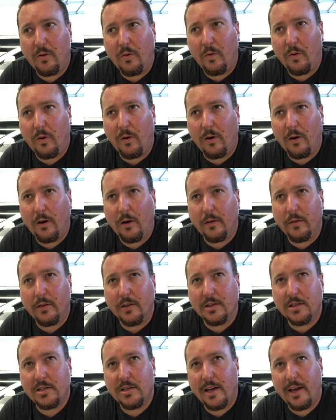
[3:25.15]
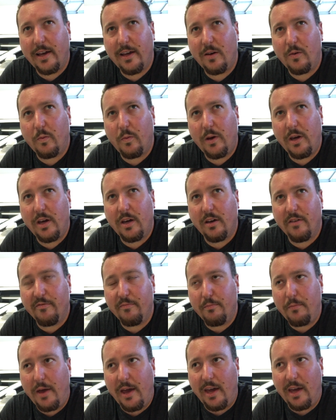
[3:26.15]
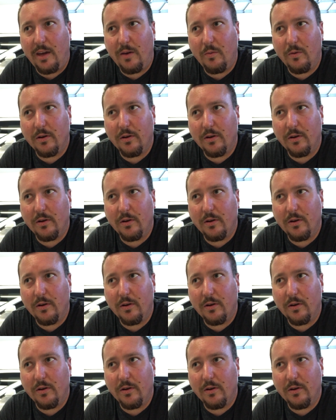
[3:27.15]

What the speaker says: or the second week of May.